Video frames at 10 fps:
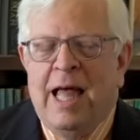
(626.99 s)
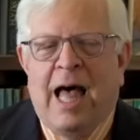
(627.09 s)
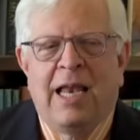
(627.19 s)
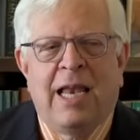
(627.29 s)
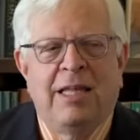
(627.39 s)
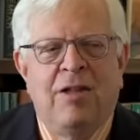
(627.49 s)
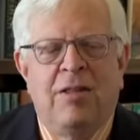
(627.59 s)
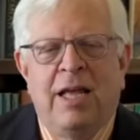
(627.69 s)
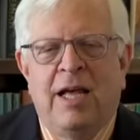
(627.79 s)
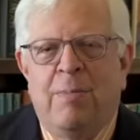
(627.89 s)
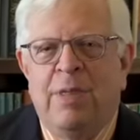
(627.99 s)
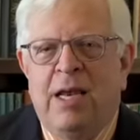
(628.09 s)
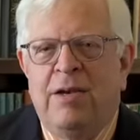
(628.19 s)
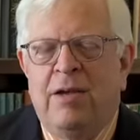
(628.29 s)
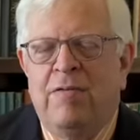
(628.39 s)
I'd like to dig up
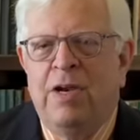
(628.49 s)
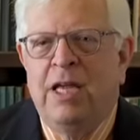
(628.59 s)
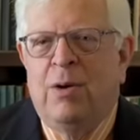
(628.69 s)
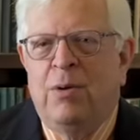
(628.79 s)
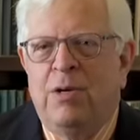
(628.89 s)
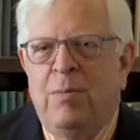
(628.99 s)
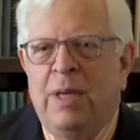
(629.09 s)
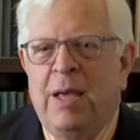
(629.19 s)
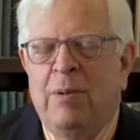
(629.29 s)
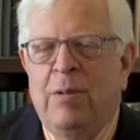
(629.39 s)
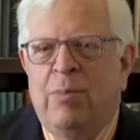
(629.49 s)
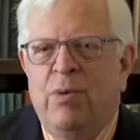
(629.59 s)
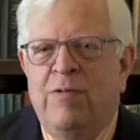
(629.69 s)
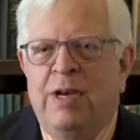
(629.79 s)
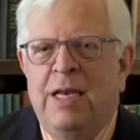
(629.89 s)
that uh, video to be able to
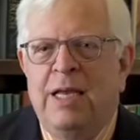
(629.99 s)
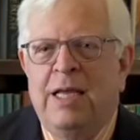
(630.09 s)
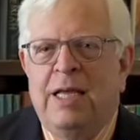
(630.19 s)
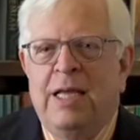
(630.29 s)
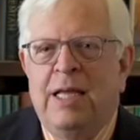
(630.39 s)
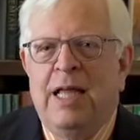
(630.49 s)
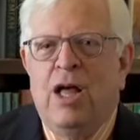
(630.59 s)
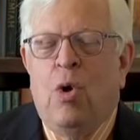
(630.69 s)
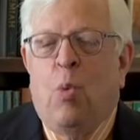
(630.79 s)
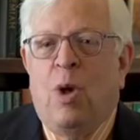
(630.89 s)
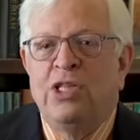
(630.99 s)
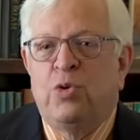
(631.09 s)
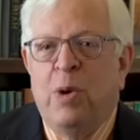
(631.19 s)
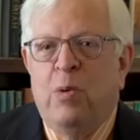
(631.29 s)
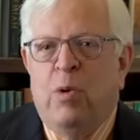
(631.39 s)
prove it. Once
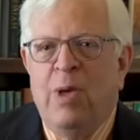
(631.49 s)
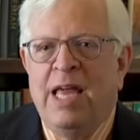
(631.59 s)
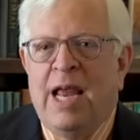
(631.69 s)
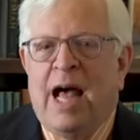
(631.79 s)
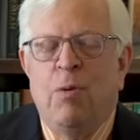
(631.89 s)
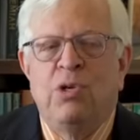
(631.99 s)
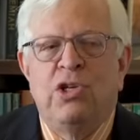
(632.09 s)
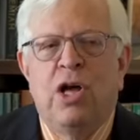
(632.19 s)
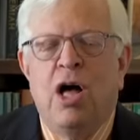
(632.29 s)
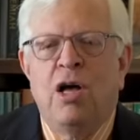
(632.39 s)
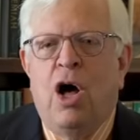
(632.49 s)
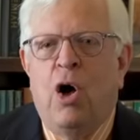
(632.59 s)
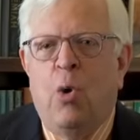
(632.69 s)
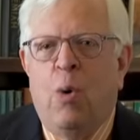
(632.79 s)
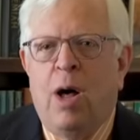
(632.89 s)
we were in, I was gung
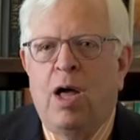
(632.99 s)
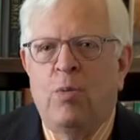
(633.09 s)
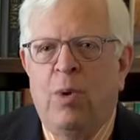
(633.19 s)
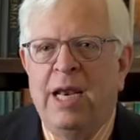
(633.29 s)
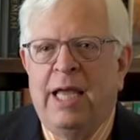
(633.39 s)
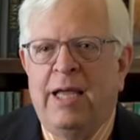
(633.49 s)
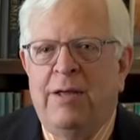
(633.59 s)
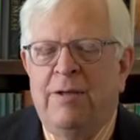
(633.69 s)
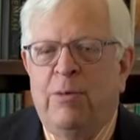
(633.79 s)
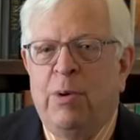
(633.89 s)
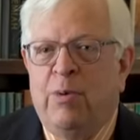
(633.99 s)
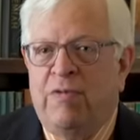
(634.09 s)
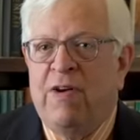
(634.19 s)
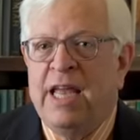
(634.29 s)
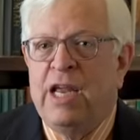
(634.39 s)
ho on winning. We were
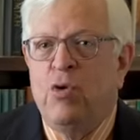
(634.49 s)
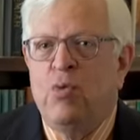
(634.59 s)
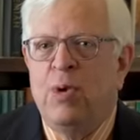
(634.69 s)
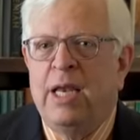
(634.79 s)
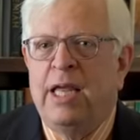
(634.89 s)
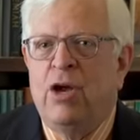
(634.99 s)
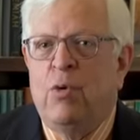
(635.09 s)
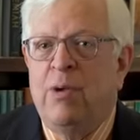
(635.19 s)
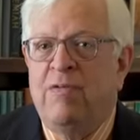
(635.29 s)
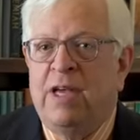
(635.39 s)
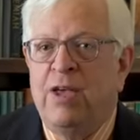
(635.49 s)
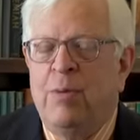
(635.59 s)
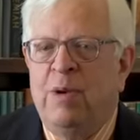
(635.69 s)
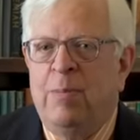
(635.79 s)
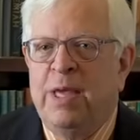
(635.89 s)
fighting really horrific
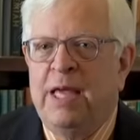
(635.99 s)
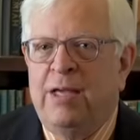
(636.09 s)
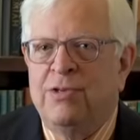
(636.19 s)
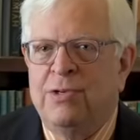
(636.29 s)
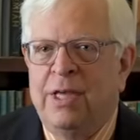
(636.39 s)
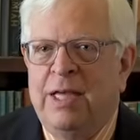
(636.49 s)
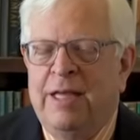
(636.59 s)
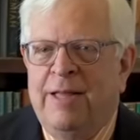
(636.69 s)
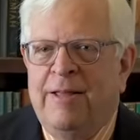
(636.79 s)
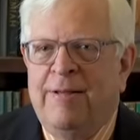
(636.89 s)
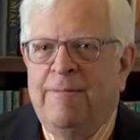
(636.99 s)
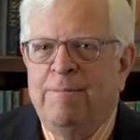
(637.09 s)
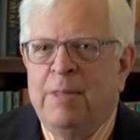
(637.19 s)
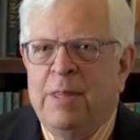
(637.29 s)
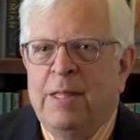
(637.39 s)
human beings
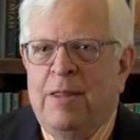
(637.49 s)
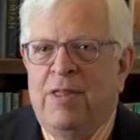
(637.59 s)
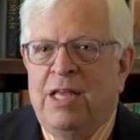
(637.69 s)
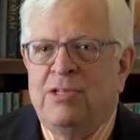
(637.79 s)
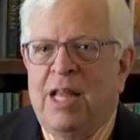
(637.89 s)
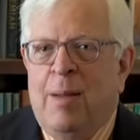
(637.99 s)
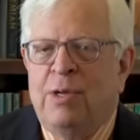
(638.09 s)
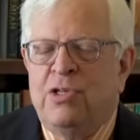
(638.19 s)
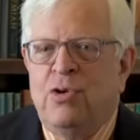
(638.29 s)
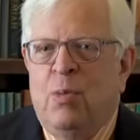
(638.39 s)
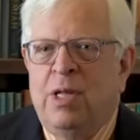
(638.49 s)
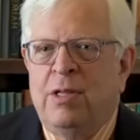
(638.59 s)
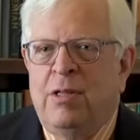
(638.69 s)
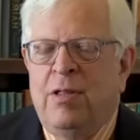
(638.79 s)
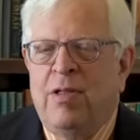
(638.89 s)
the Islamists who
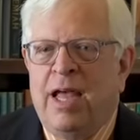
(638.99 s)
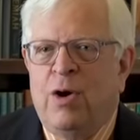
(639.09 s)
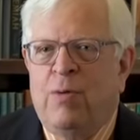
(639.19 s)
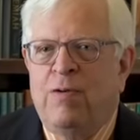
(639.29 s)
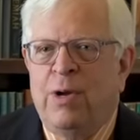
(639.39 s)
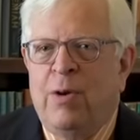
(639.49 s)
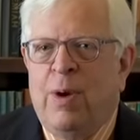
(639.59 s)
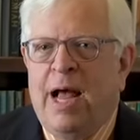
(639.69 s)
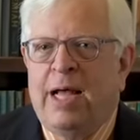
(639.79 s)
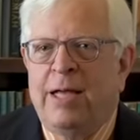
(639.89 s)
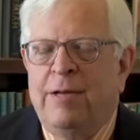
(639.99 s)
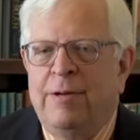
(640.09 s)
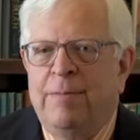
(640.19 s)
wanted to take over Iraq.